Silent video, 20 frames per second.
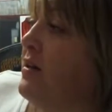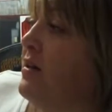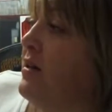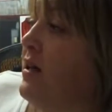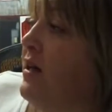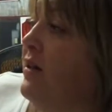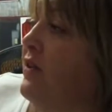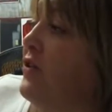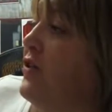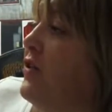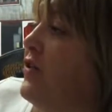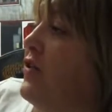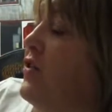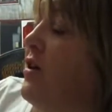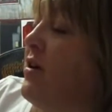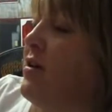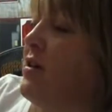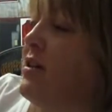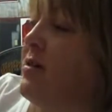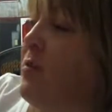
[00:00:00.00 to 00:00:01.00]
It just
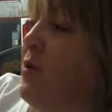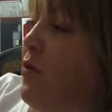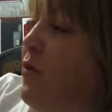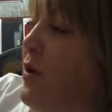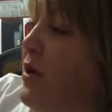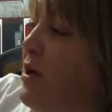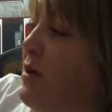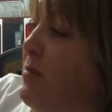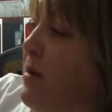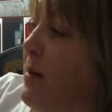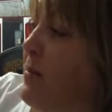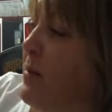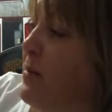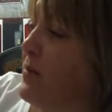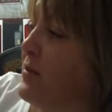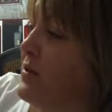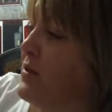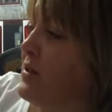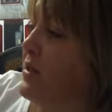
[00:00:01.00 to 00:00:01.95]
talks about when your puppy was